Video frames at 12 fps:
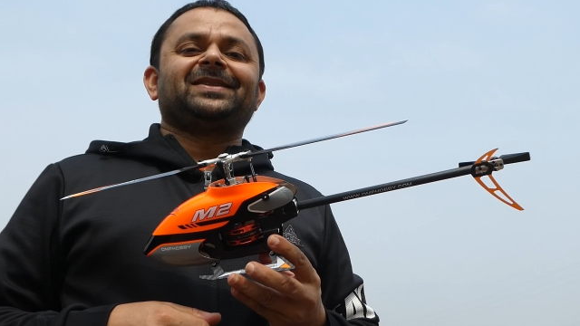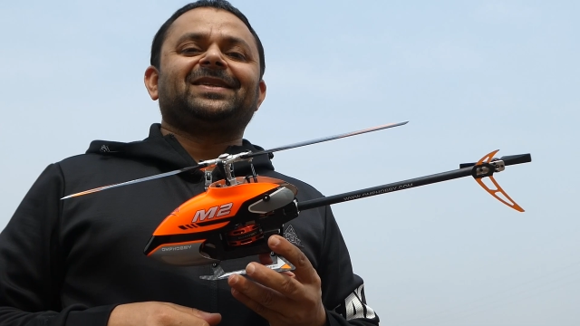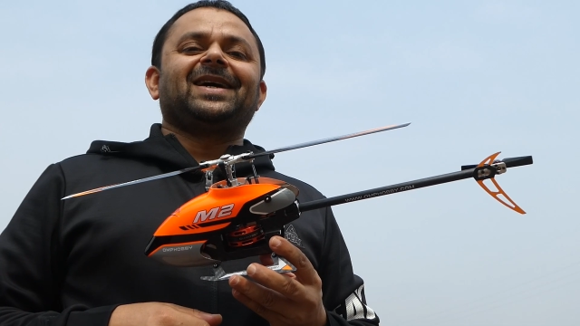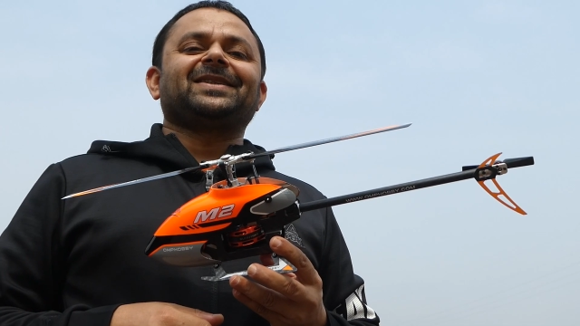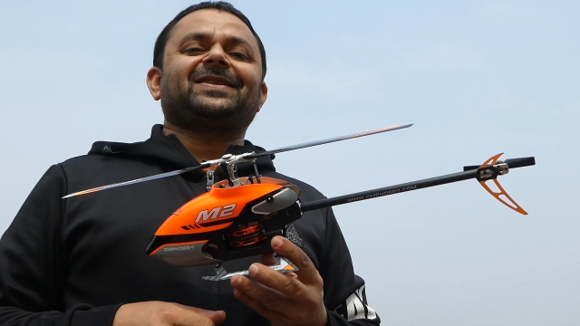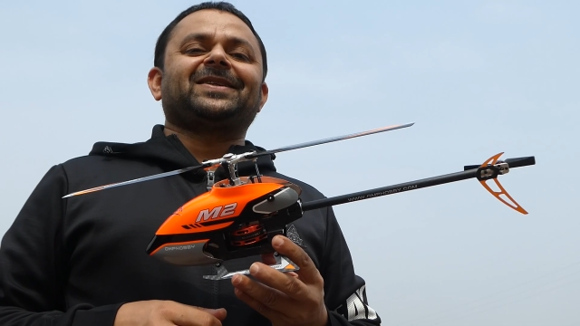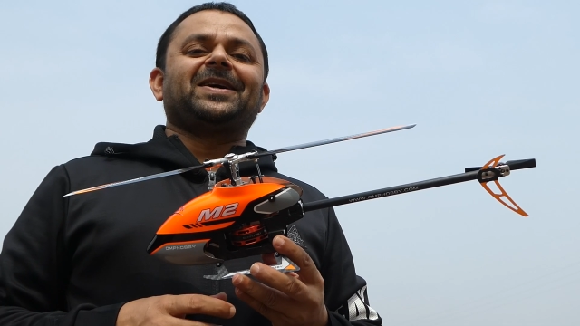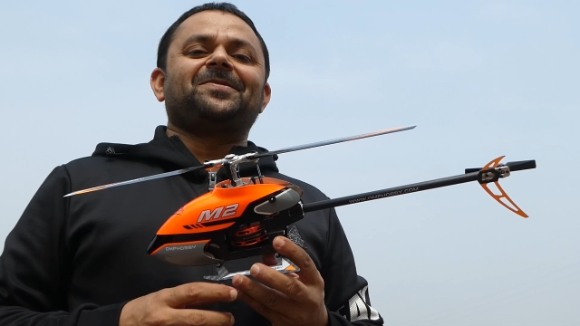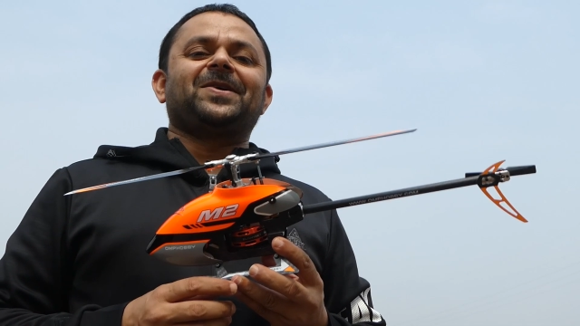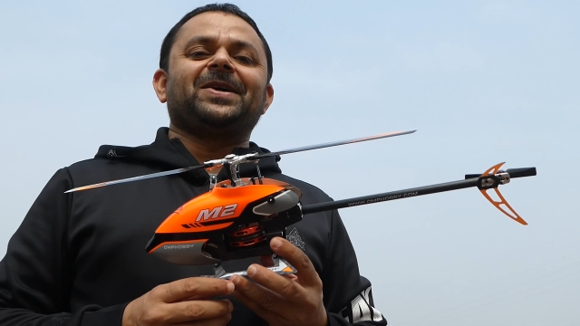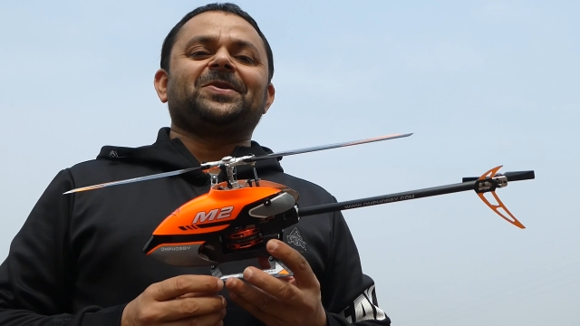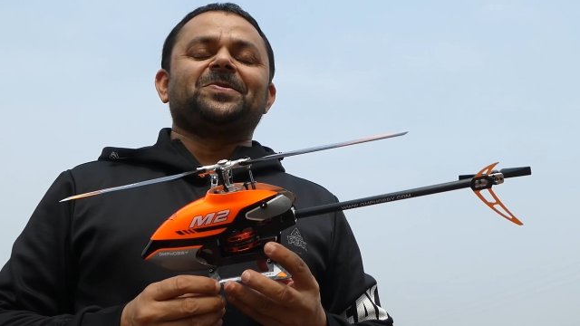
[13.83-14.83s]

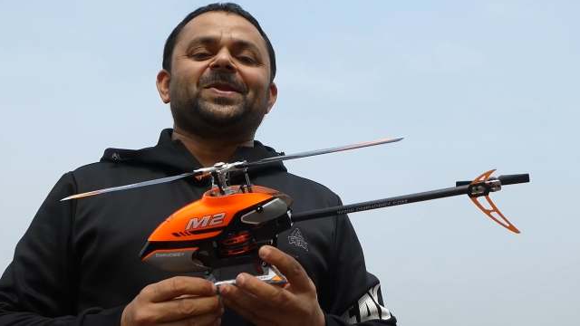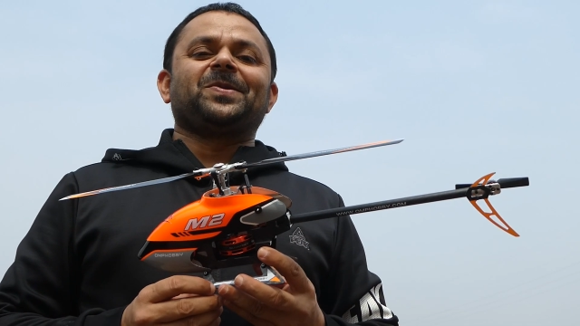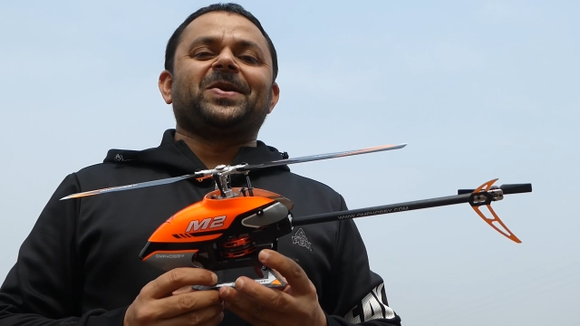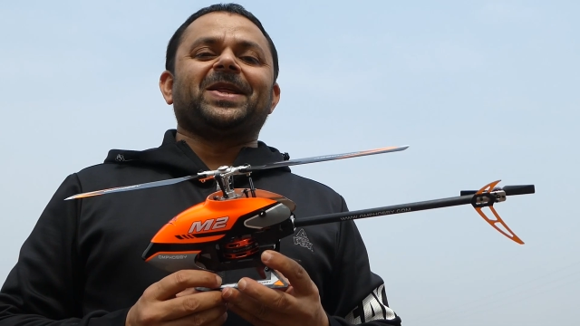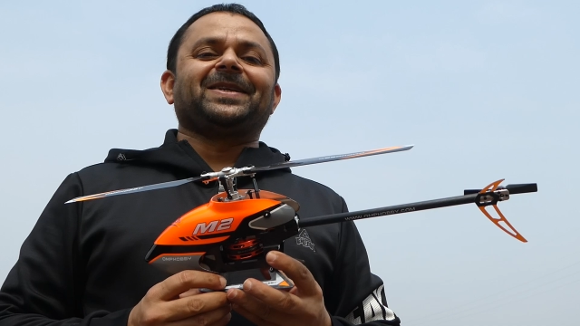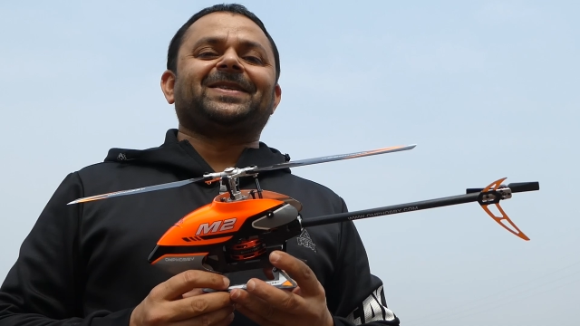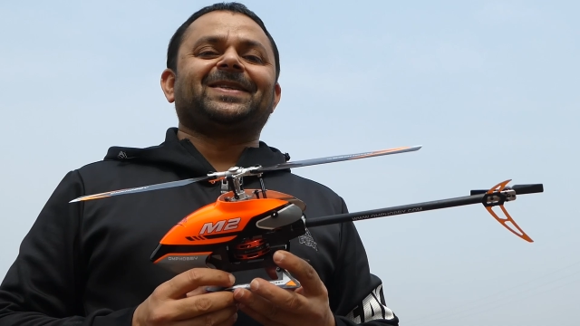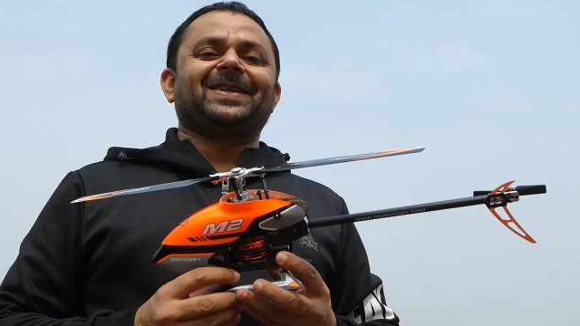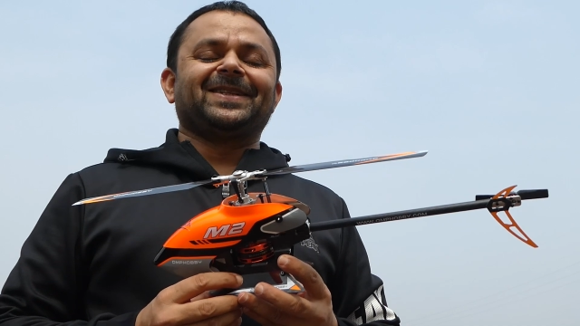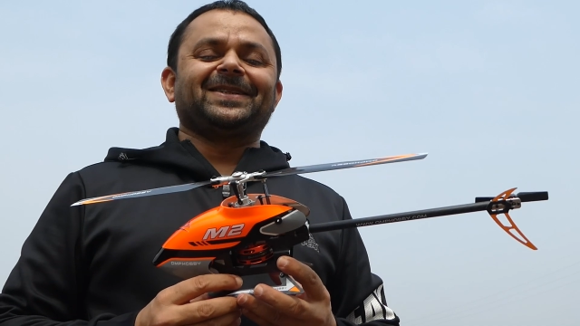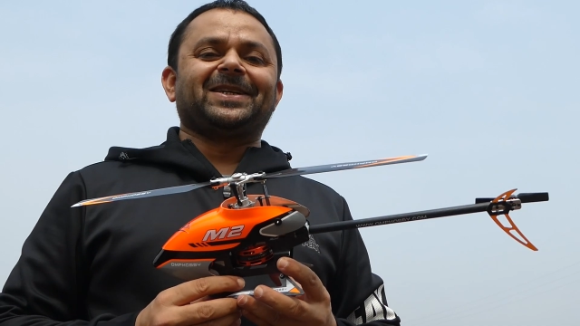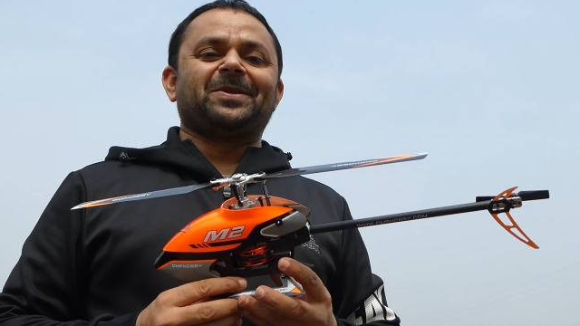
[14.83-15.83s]
Assalamu alaikum and greetings.
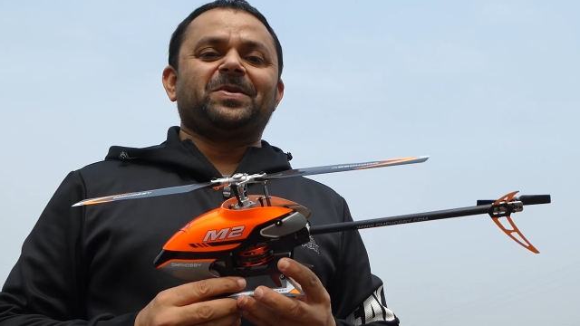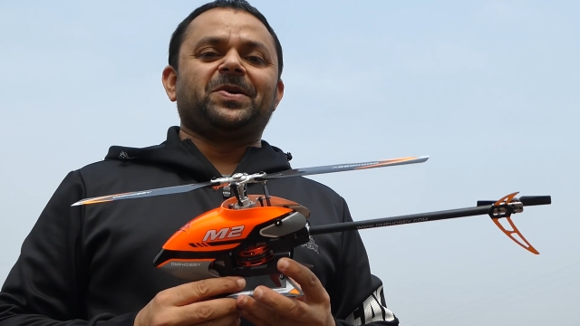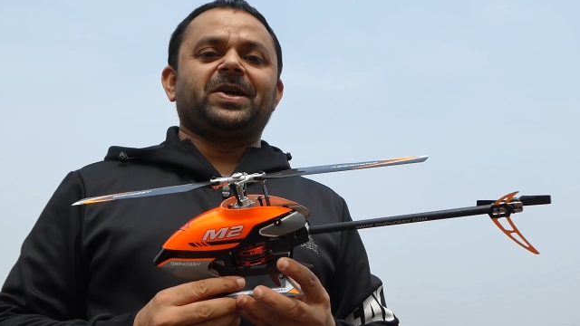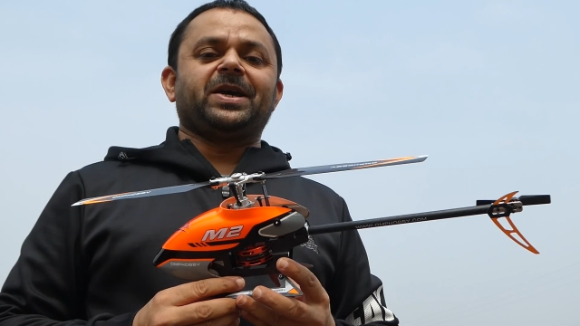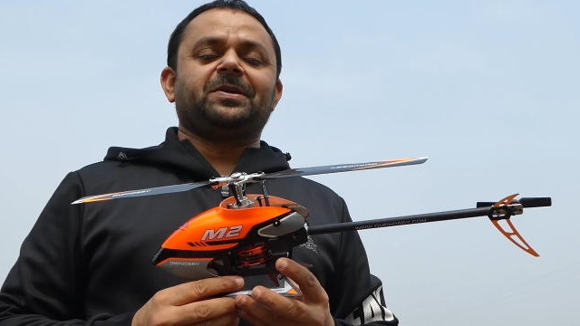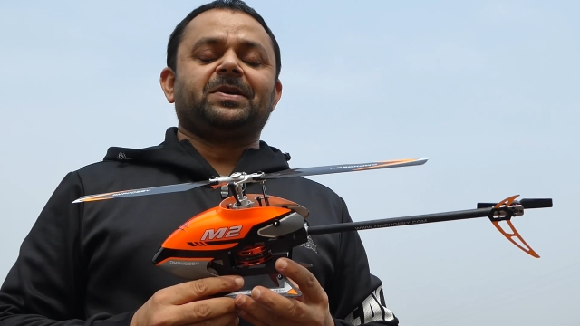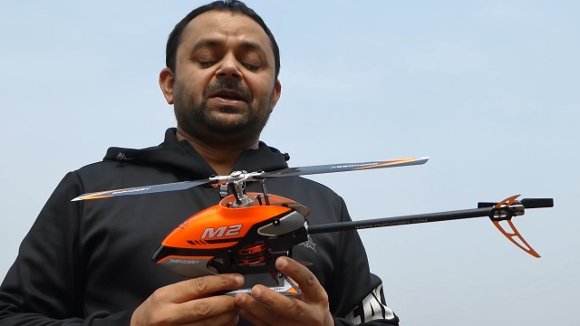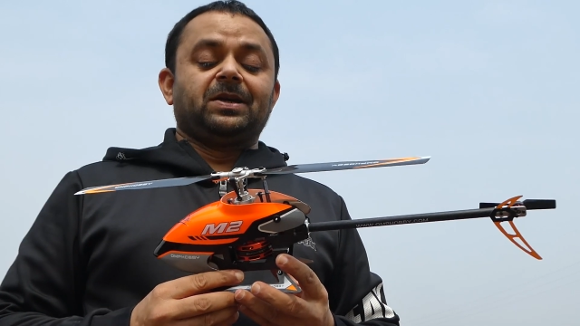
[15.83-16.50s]
Alishan Mo here.